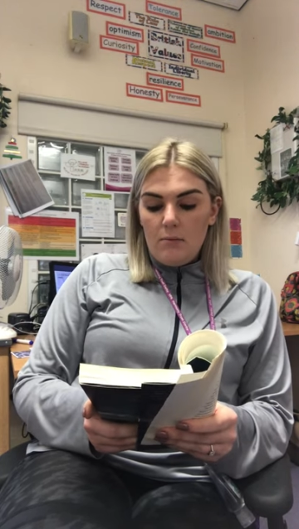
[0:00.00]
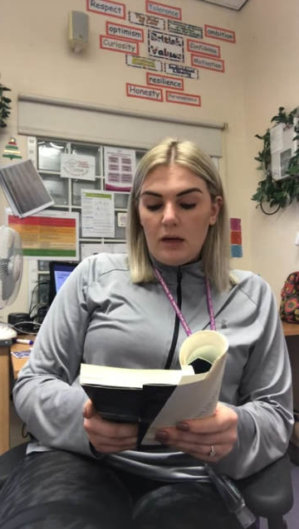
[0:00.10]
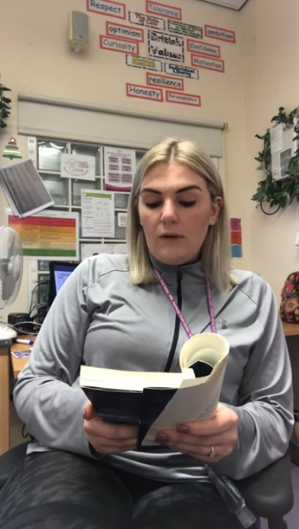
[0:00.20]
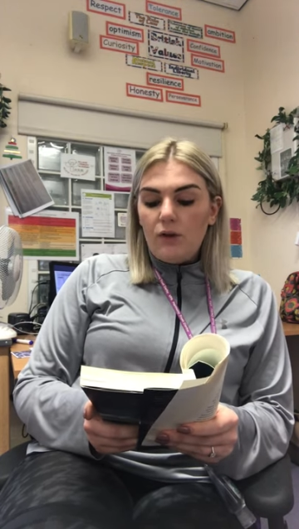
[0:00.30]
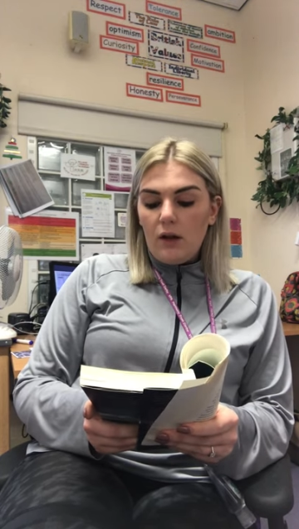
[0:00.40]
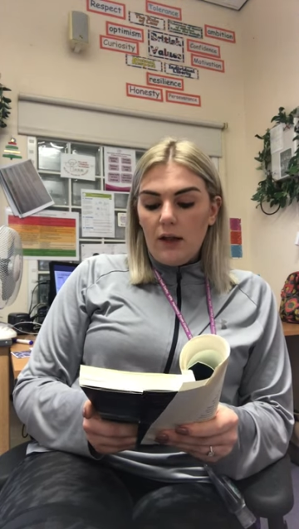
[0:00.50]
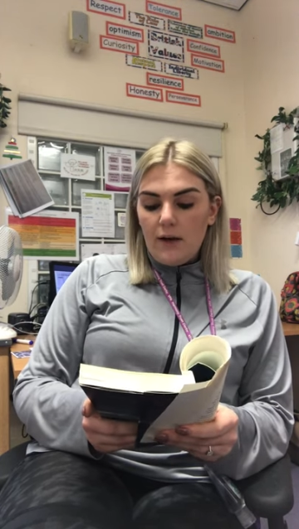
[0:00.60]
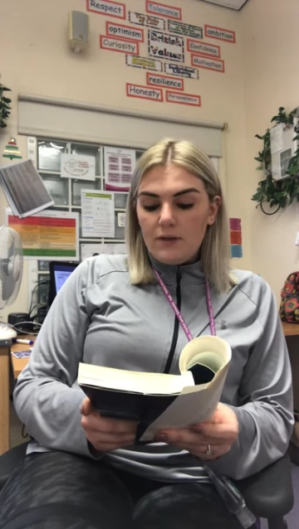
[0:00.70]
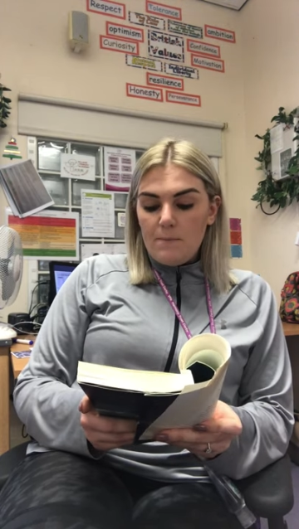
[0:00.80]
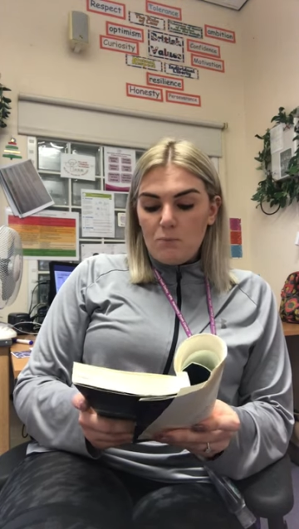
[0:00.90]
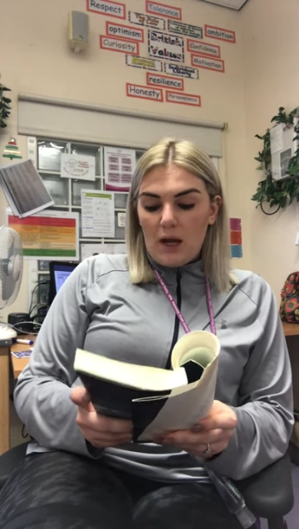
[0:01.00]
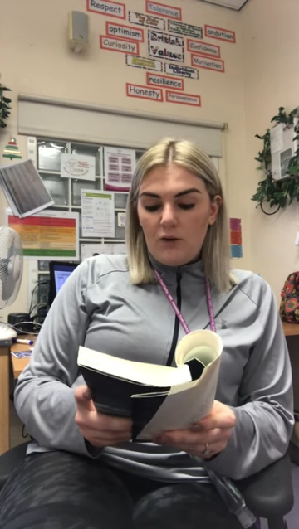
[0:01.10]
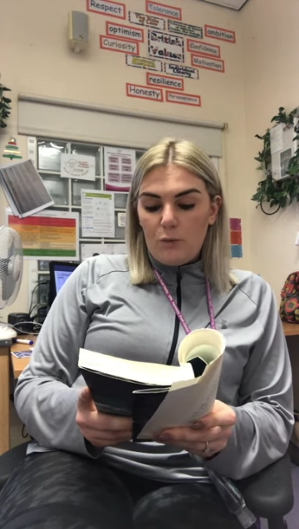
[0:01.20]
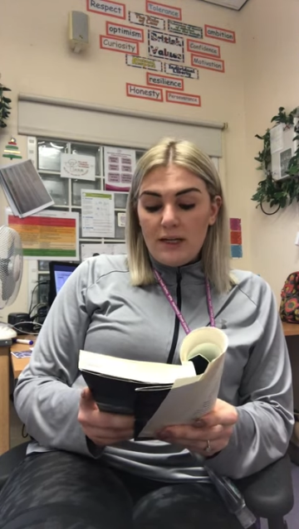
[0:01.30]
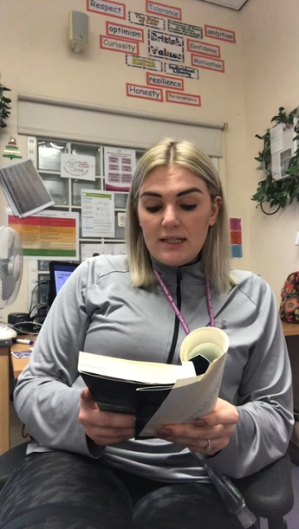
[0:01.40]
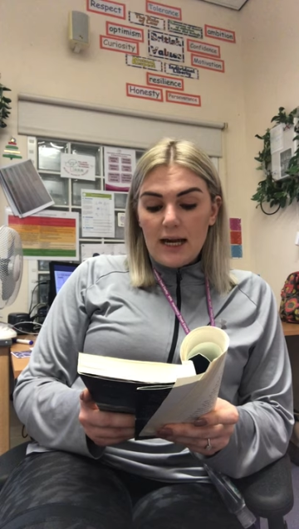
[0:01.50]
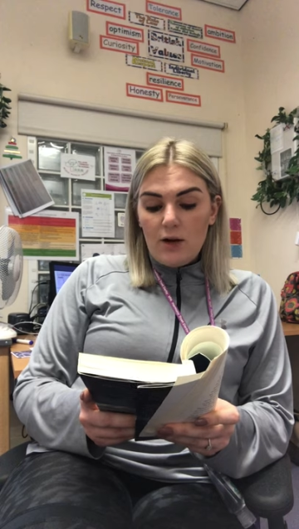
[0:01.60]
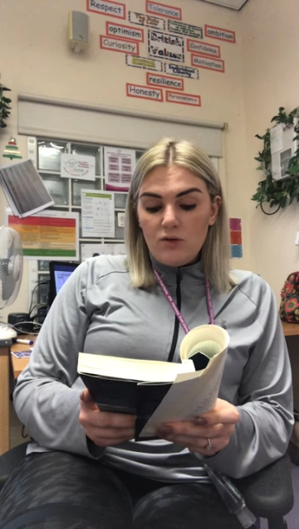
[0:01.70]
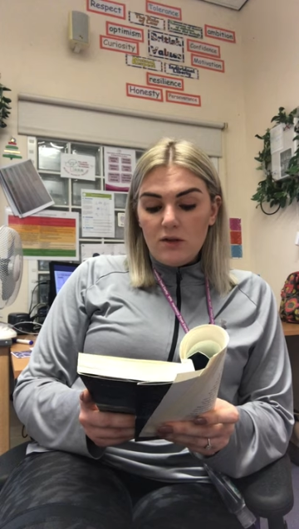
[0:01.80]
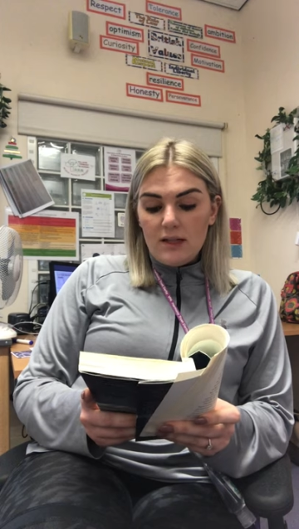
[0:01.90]
beneath the cliffs. And if we
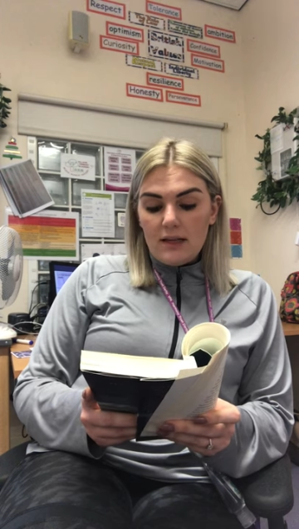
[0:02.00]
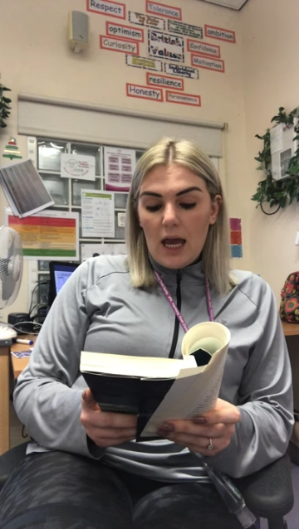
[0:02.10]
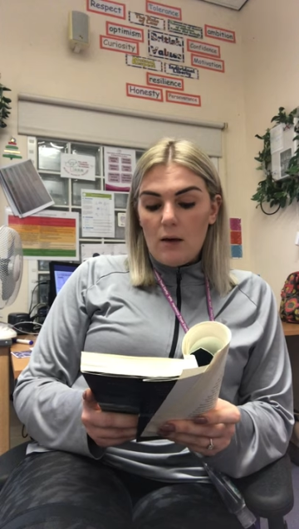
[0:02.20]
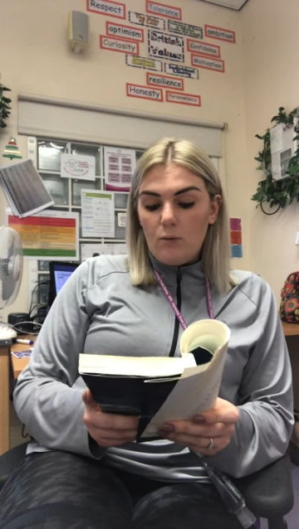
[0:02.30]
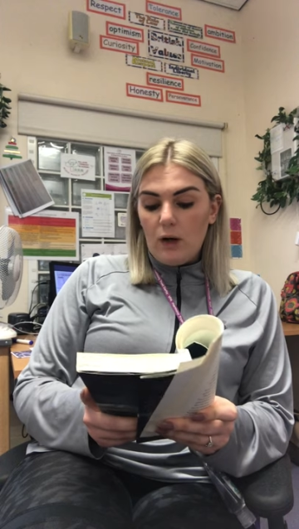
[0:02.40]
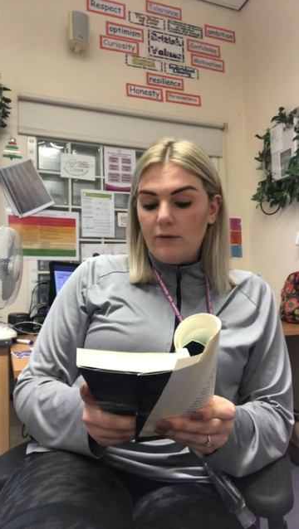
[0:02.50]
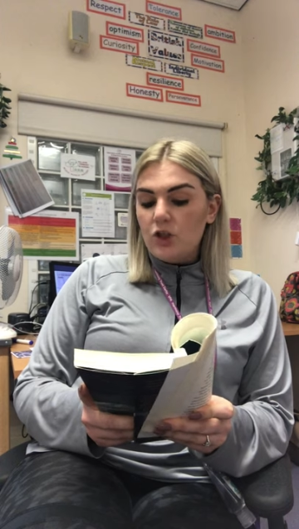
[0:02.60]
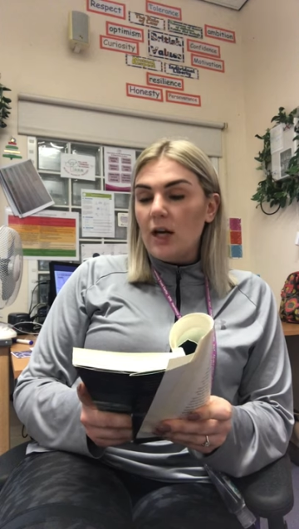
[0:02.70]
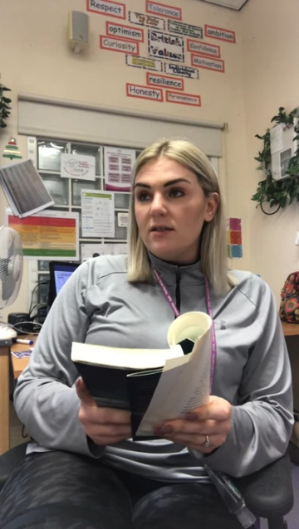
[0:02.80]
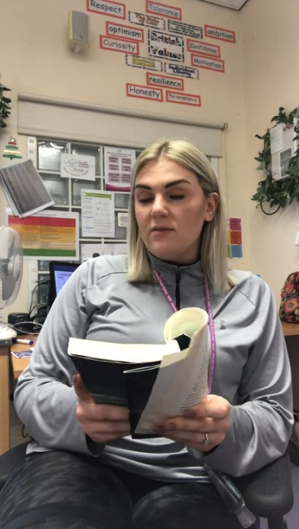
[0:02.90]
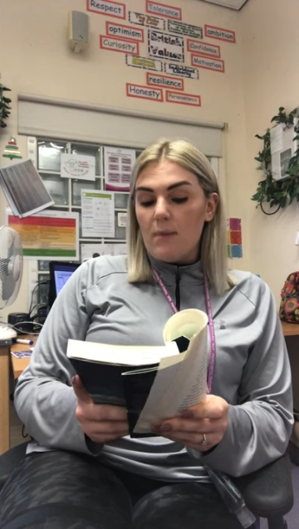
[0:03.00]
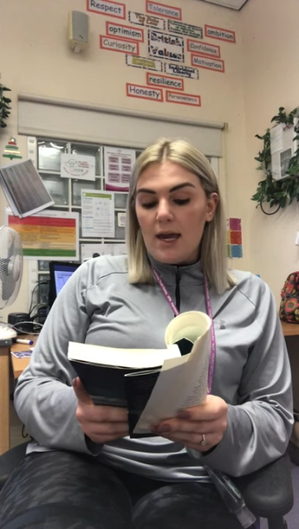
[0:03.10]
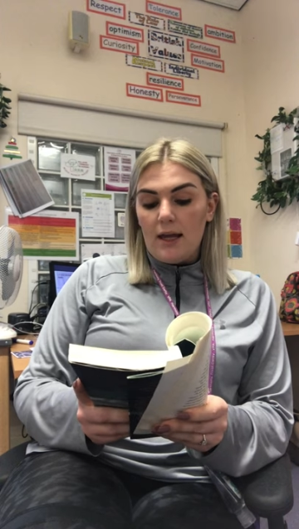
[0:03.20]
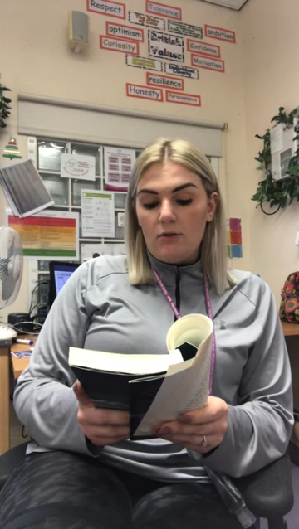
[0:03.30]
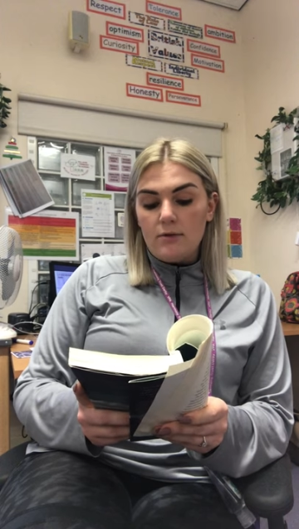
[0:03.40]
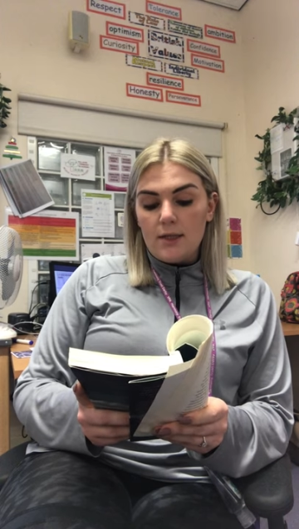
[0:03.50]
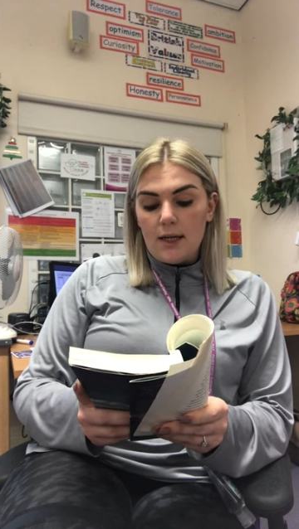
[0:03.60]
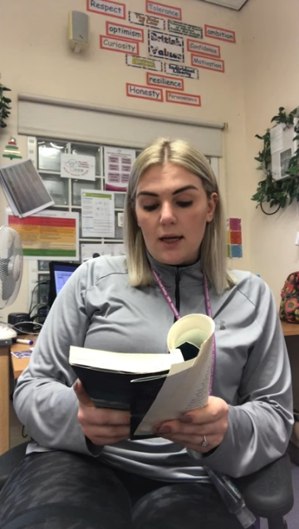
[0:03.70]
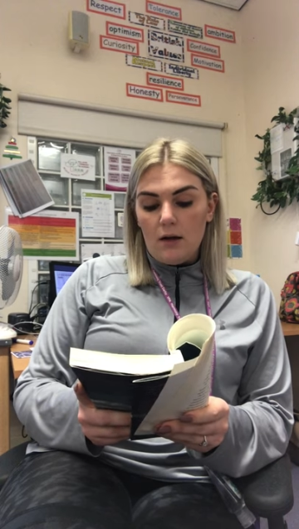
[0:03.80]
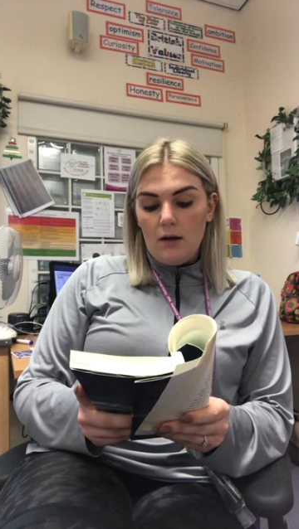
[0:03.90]
stay under this cape, we'll have a chance of making it
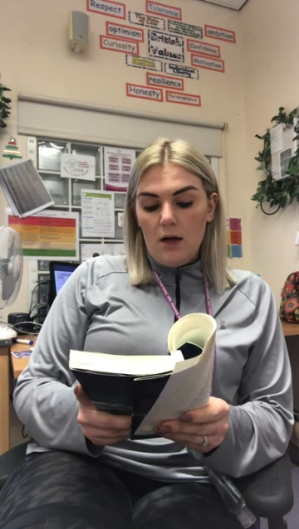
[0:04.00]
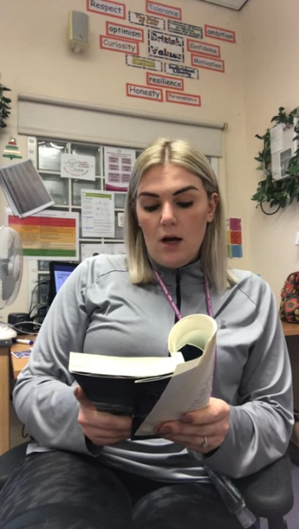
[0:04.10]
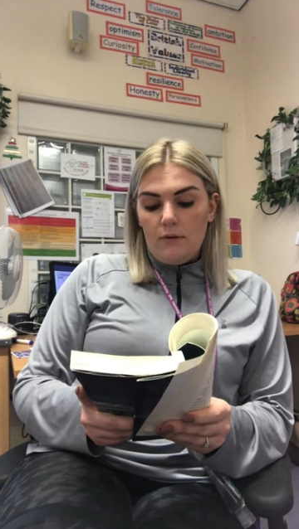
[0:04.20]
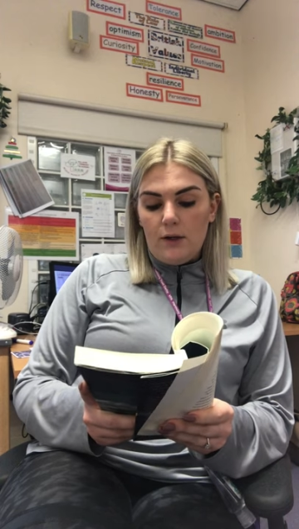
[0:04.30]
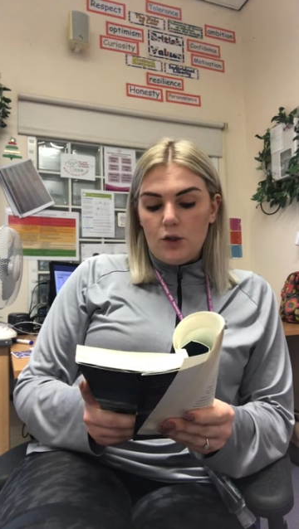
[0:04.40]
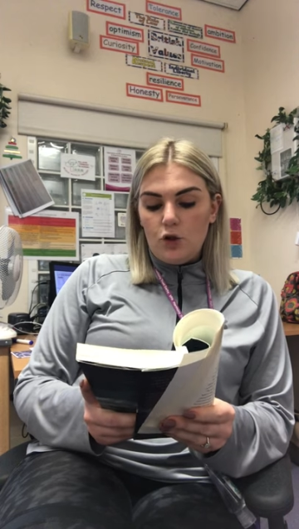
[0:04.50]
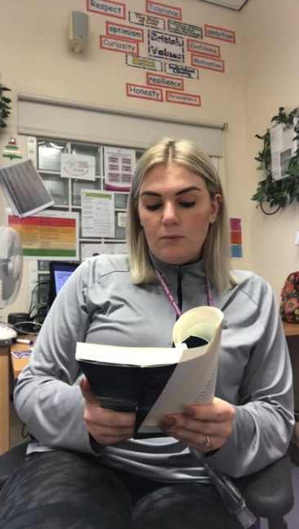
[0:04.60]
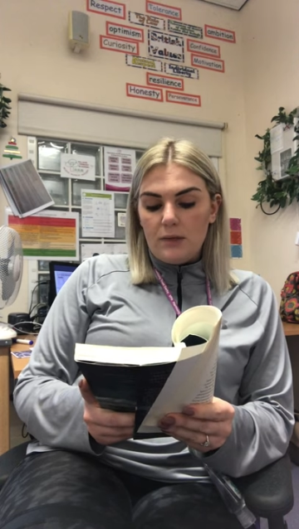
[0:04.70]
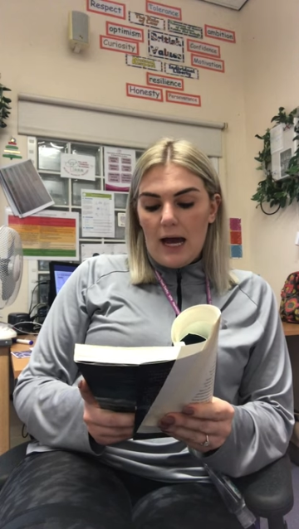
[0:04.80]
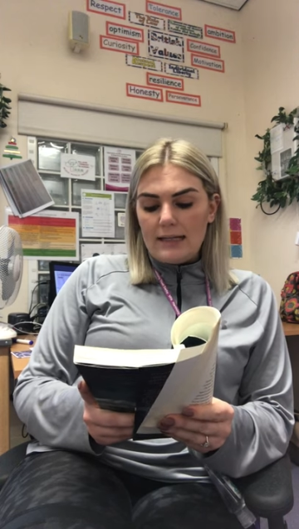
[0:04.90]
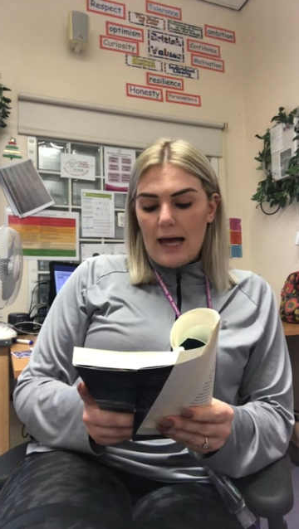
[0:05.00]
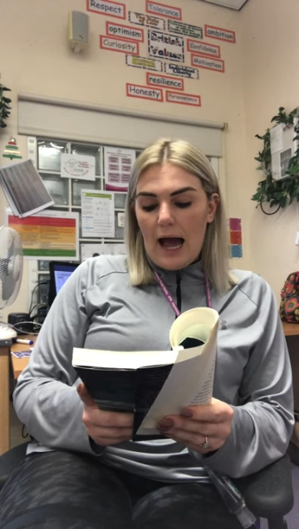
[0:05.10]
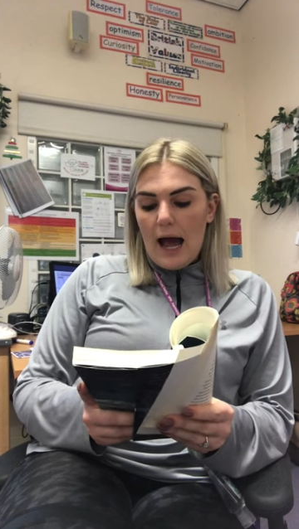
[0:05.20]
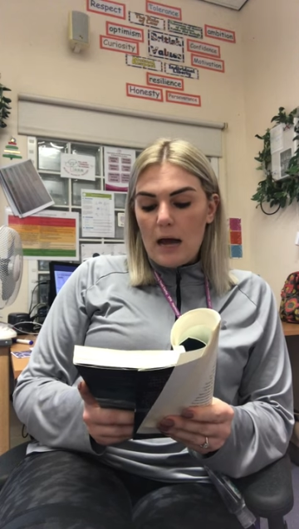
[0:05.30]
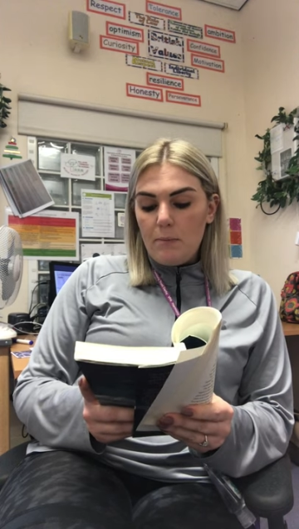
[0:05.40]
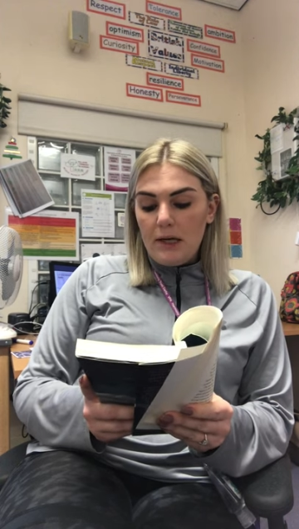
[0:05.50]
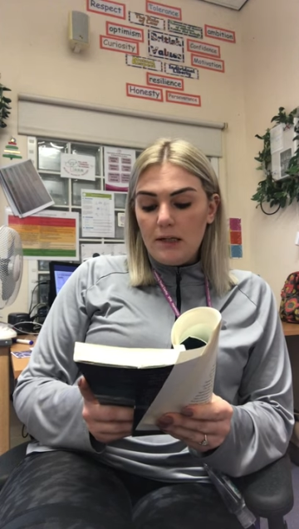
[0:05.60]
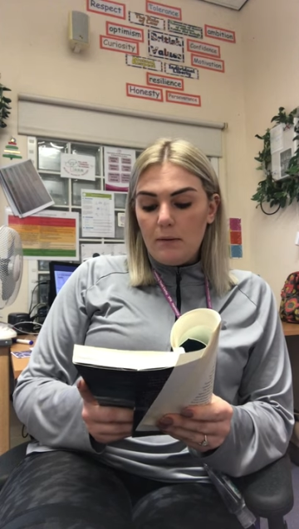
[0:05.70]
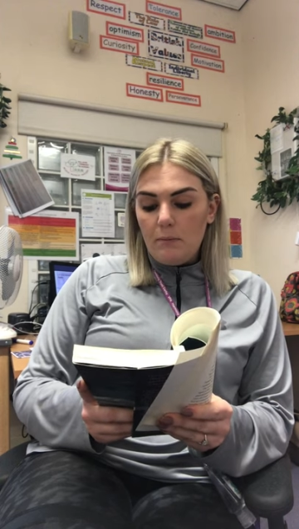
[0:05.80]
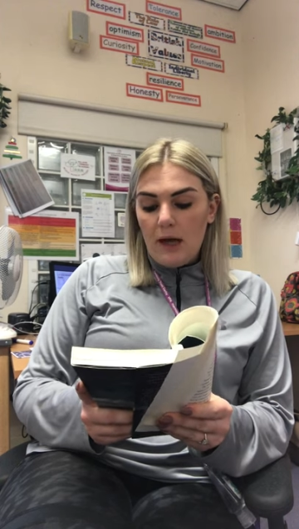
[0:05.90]
unseen. Flint jumped as a high
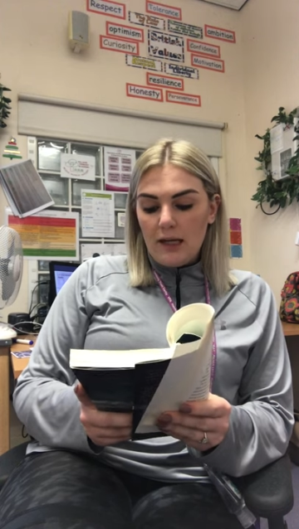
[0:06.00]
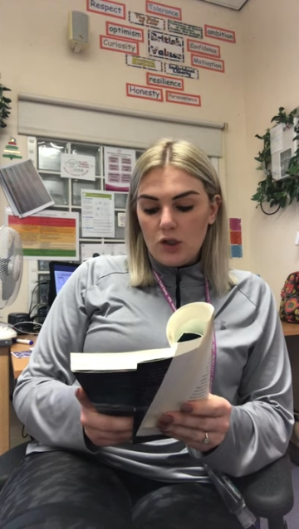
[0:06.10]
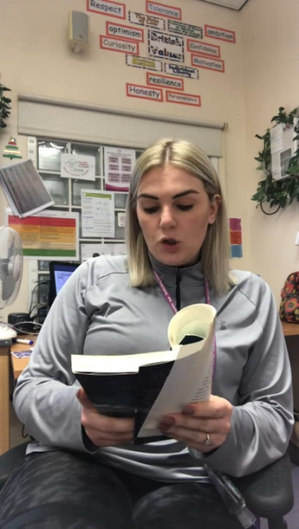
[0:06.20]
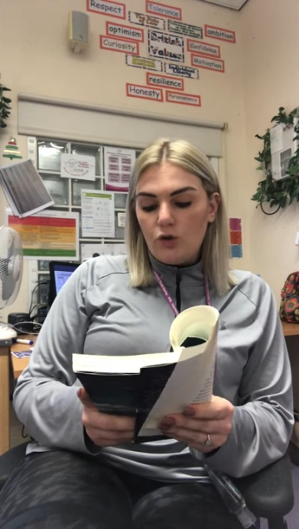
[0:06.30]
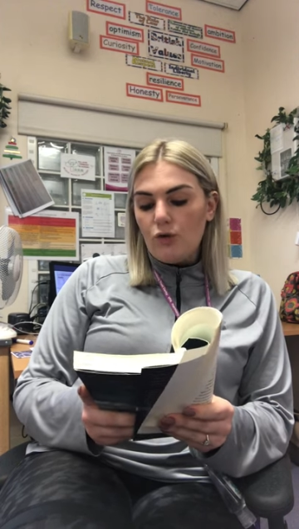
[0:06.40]
pitched